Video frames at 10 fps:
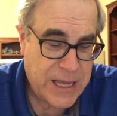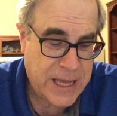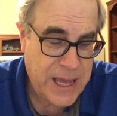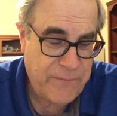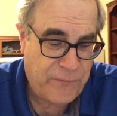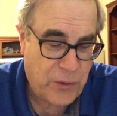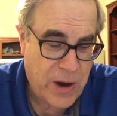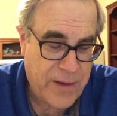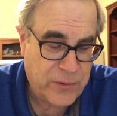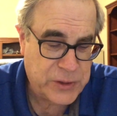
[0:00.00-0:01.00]
keep
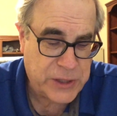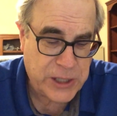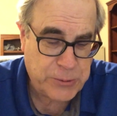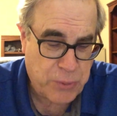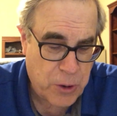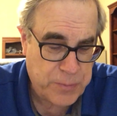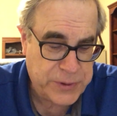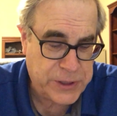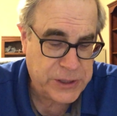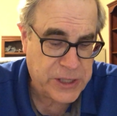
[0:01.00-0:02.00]
forever such
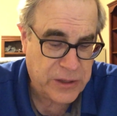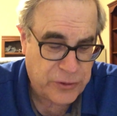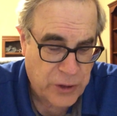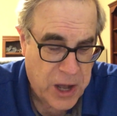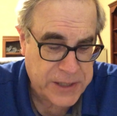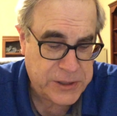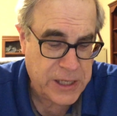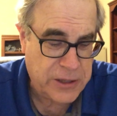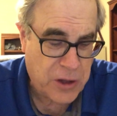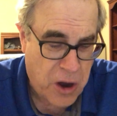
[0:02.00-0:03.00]
purposes and thoughts
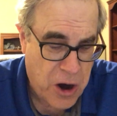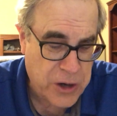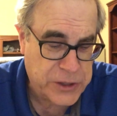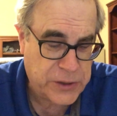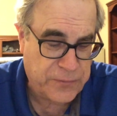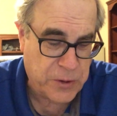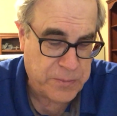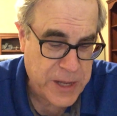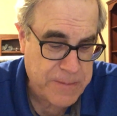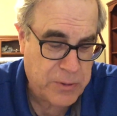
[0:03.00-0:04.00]
in the hearts of your
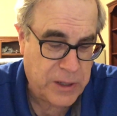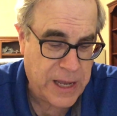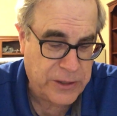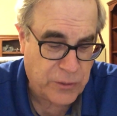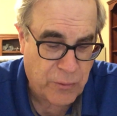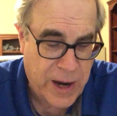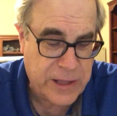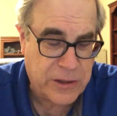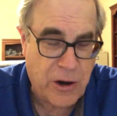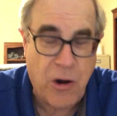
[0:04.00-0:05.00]
people and
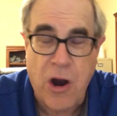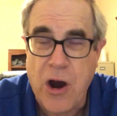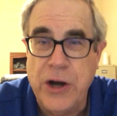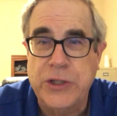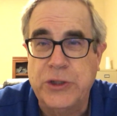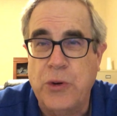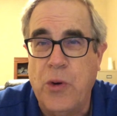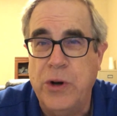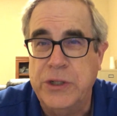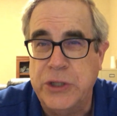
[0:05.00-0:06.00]
direct their hearts
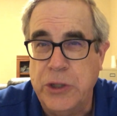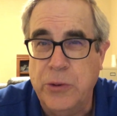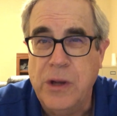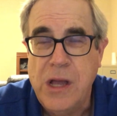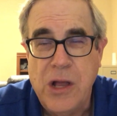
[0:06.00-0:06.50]
towards you."